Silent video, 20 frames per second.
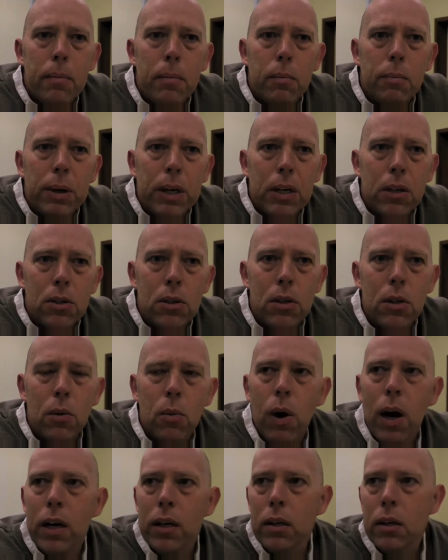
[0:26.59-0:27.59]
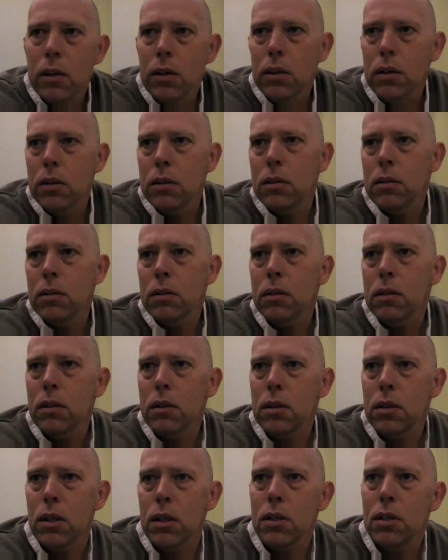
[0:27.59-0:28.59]
because of the Y-Coat
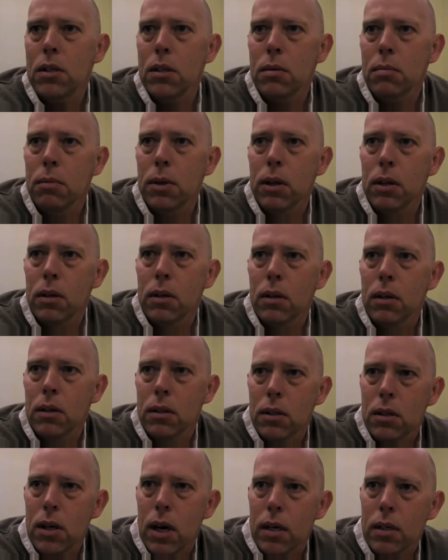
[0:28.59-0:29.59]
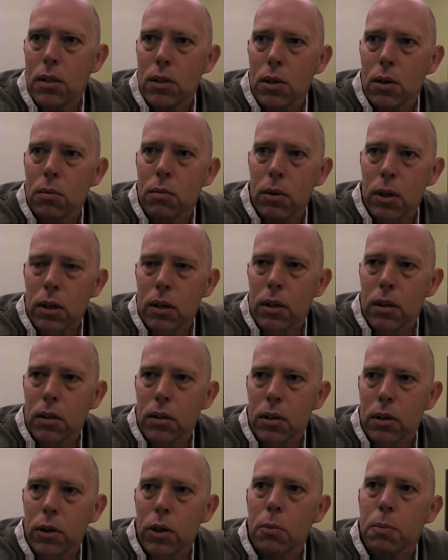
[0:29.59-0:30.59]
system that's set up, the
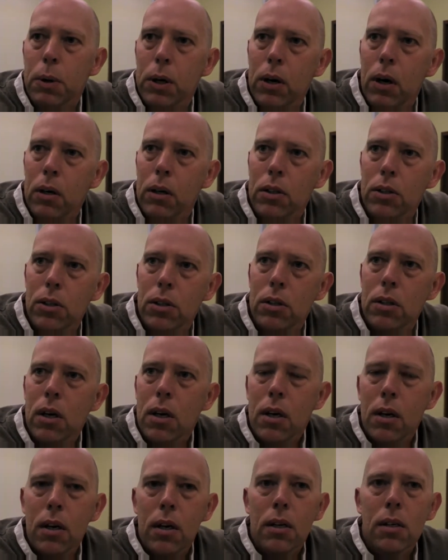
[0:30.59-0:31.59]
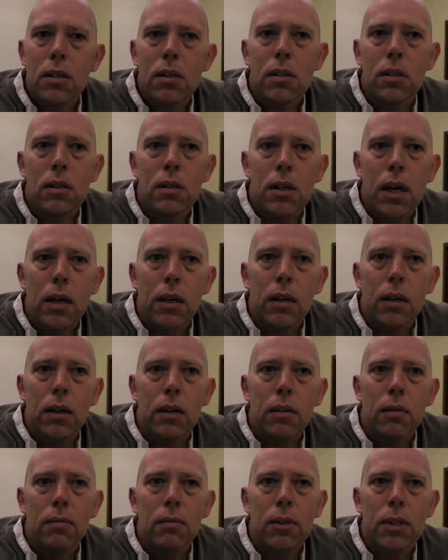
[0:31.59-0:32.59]
group of colleges tend
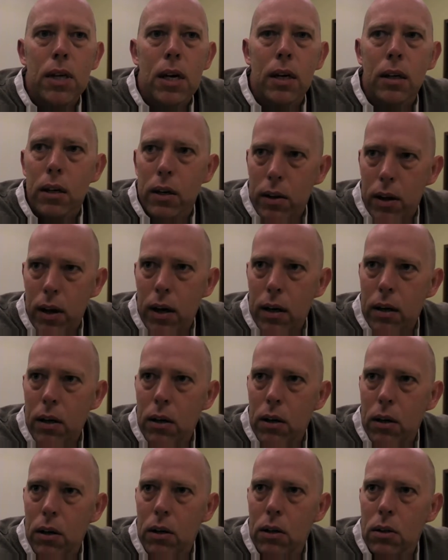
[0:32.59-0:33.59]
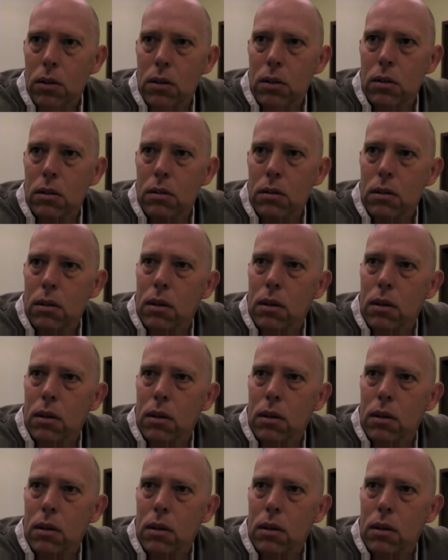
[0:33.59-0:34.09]
to tailor their course